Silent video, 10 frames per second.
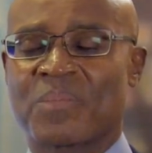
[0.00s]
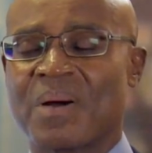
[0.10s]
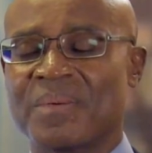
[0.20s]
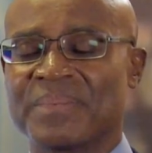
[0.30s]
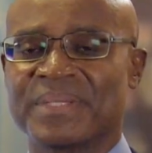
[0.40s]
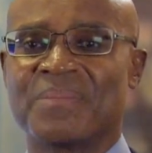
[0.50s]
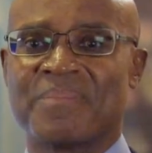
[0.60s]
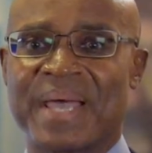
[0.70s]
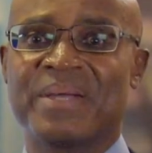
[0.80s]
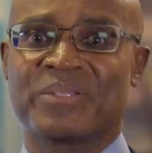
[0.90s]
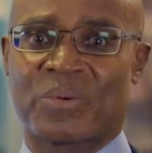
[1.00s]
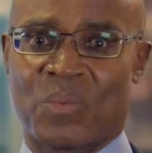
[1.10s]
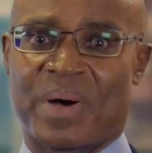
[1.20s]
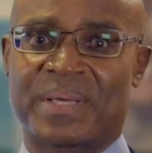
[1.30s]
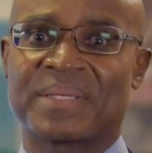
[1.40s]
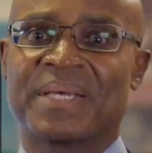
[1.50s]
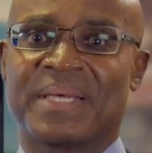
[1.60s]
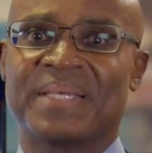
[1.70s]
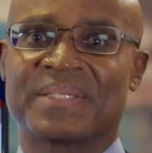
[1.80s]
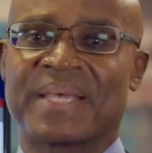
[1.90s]
Probably the major one
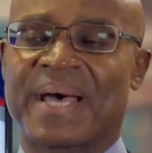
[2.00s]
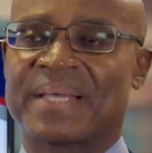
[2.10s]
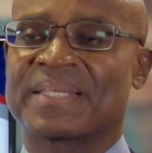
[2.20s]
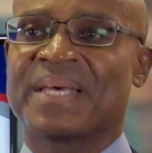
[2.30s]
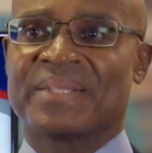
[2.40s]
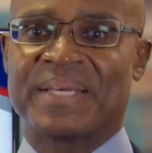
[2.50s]
is that